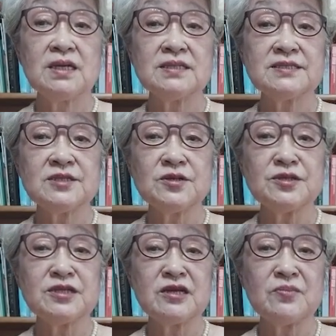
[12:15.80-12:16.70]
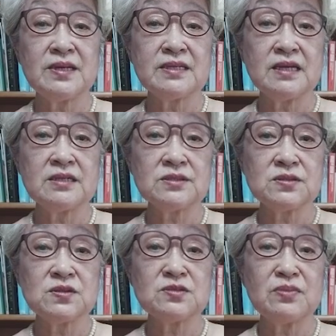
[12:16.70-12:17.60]
Certainly, big data
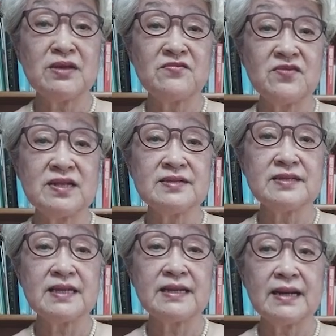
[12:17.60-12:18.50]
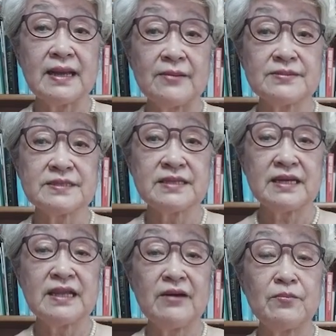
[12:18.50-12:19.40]
sources may fill the data gaps
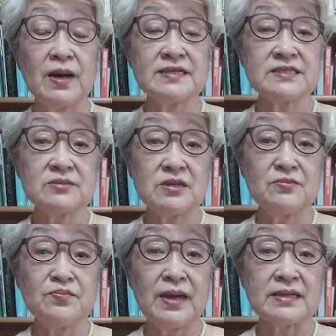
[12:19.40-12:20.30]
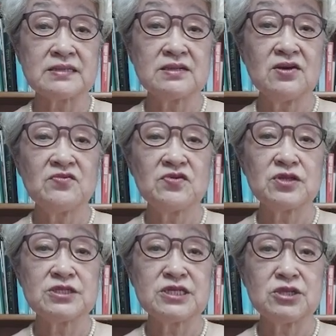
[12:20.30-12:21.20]
and have positive impact for
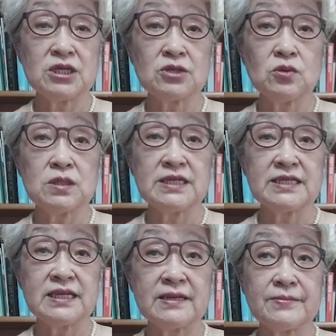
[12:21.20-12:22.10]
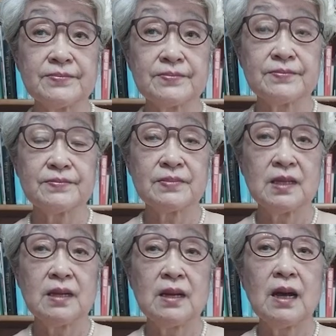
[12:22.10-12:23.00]
the gender equality.
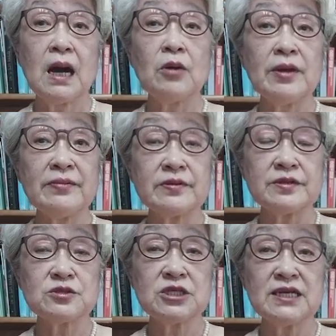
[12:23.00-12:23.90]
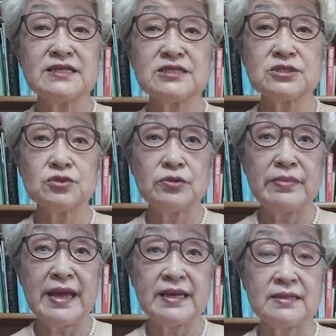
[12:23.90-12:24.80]
However, challenges
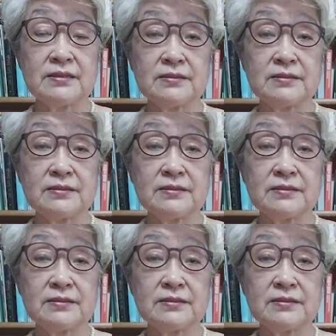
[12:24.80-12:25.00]
remain.